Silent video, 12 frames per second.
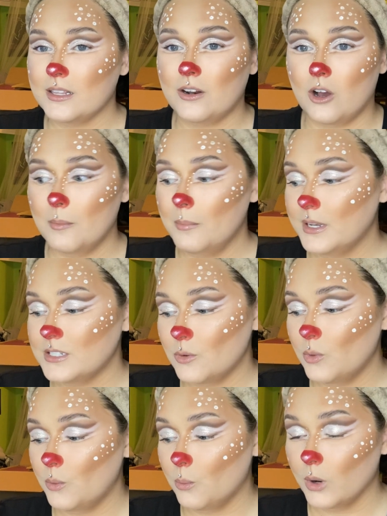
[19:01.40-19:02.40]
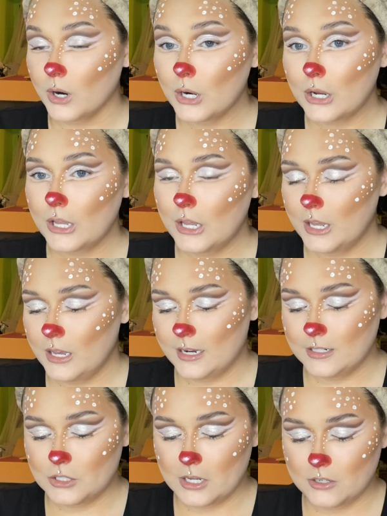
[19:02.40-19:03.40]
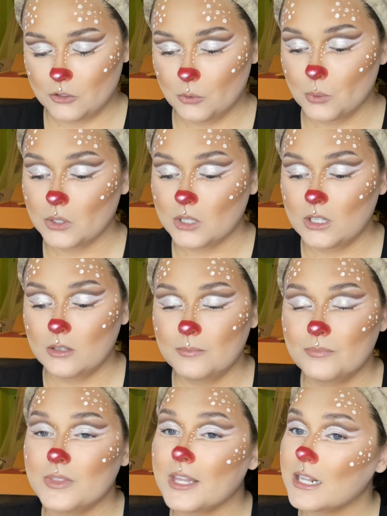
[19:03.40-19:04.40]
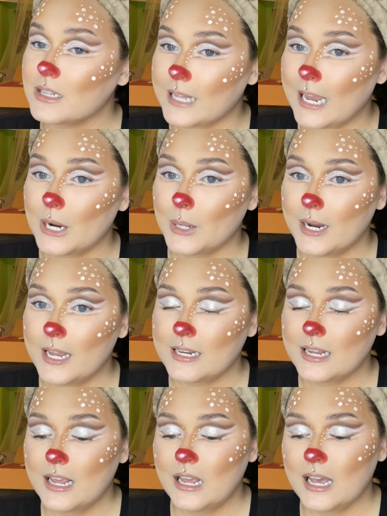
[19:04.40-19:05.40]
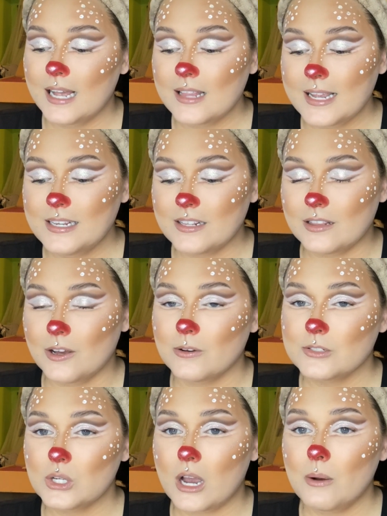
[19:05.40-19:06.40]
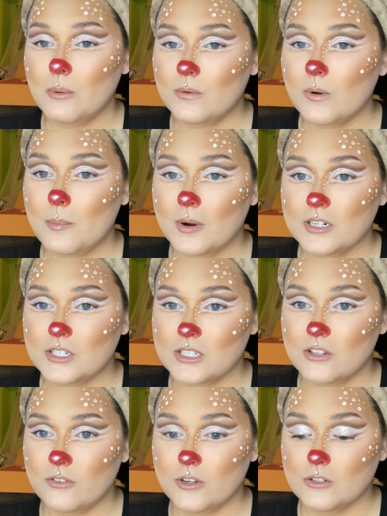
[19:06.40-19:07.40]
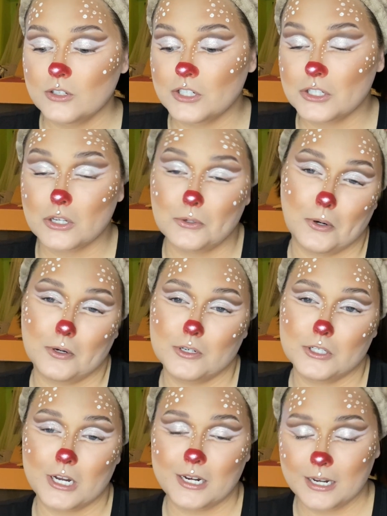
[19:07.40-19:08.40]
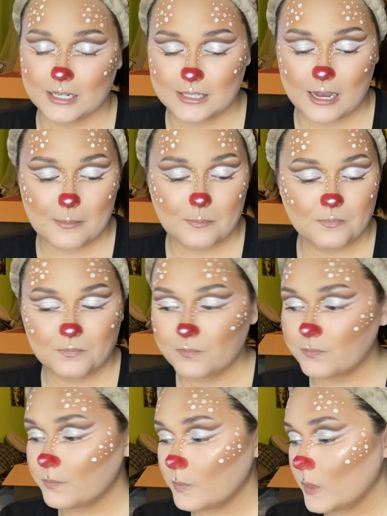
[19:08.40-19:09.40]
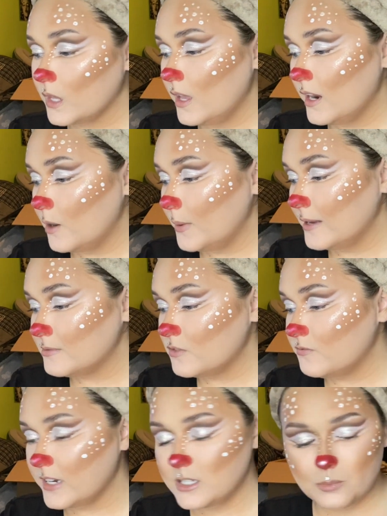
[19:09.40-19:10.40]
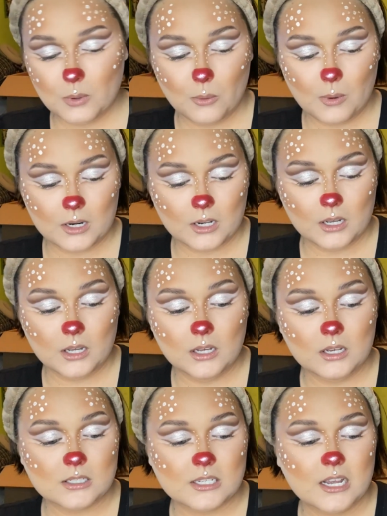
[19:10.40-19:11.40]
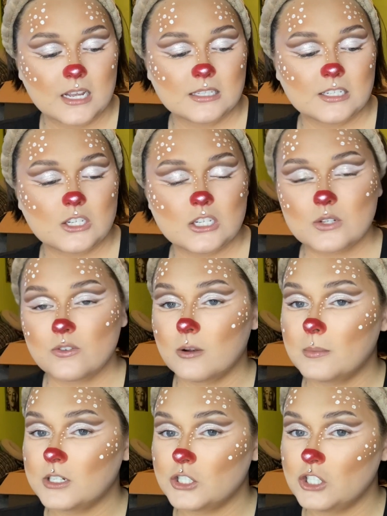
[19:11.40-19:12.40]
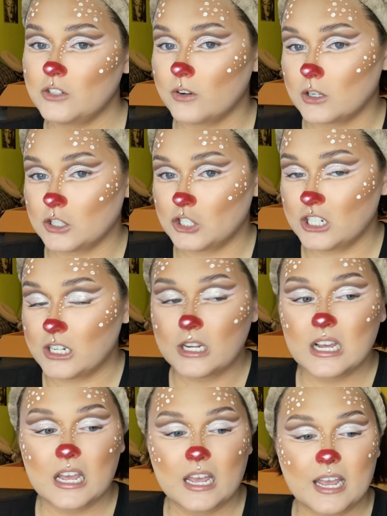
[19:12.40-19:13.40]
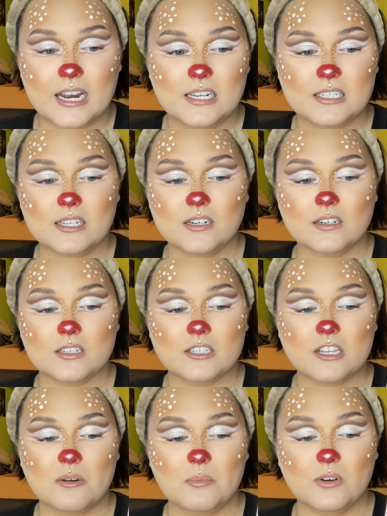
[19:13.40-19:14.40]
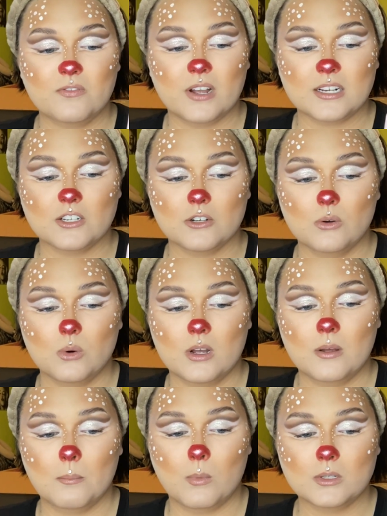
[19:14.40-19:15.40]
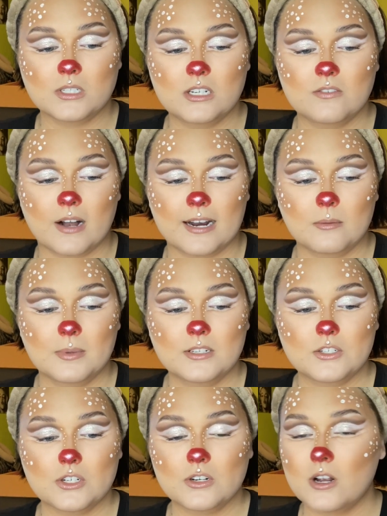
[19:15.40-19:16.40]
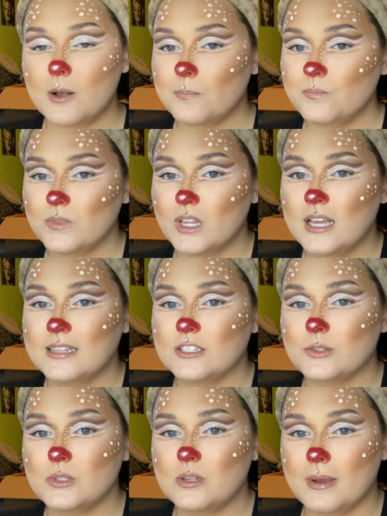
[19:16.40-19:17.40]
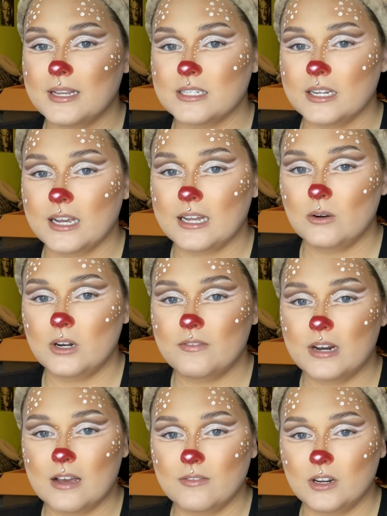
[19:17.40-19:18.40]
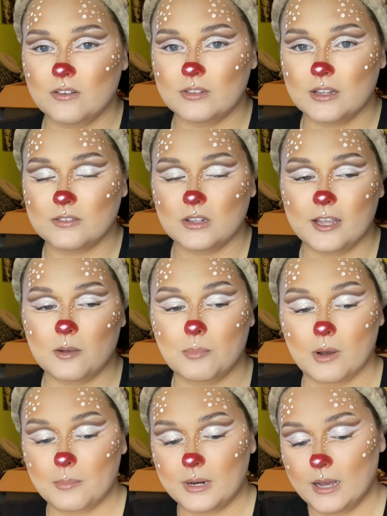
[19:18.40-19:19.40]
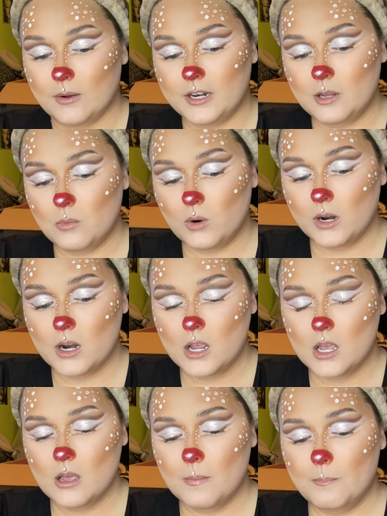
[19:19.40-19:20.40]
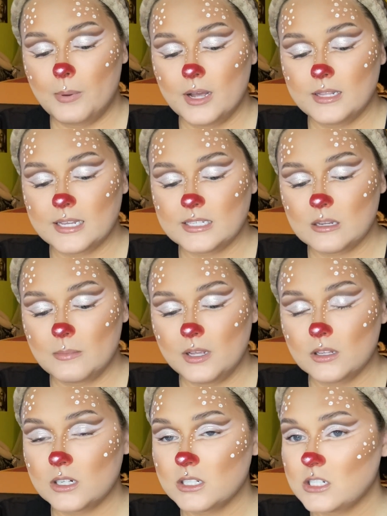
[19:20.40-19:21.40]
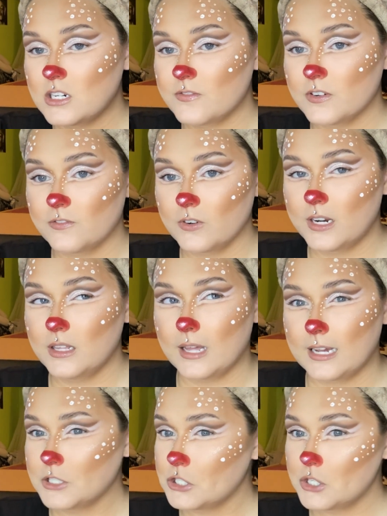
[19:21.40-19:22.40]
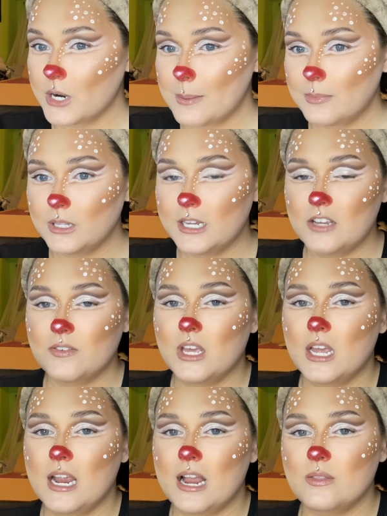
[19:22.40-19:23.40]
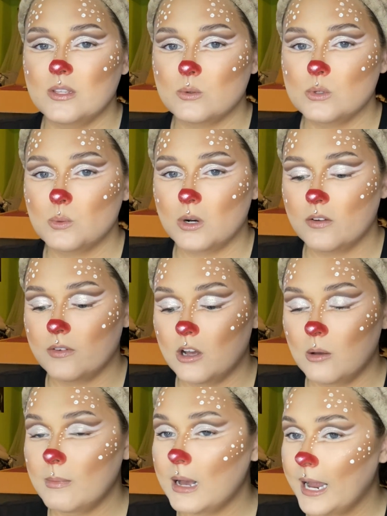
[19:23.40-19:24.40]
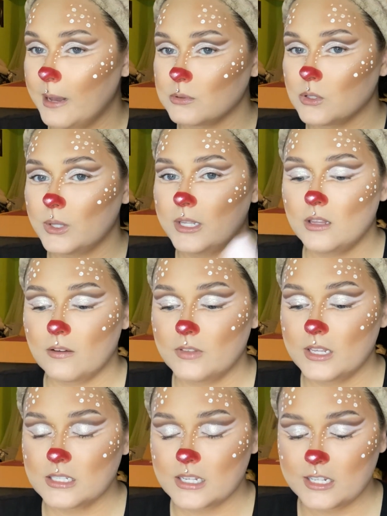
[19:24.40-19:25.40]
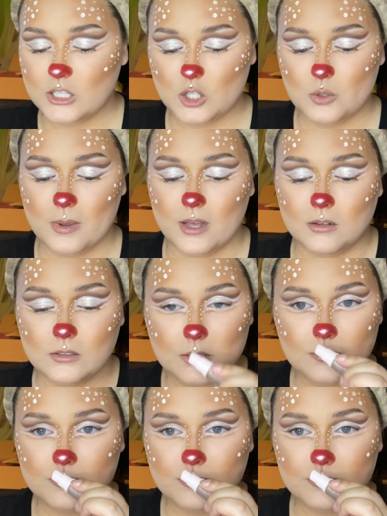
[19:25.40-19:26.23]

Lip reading: it on because it would work. I just had to really layer it. I liked it though, so I would repurchase in the future, just a darker shade next time. Now we have some face products. This is from Givenchy. It is their Skin Perfecto multivitamin serum. This was amazing. I don't even have enough left to like pump it out anymore, but they sent me a lot of stuff for free last year, I believe, and this was one of them. I absolutely love this. It smelled,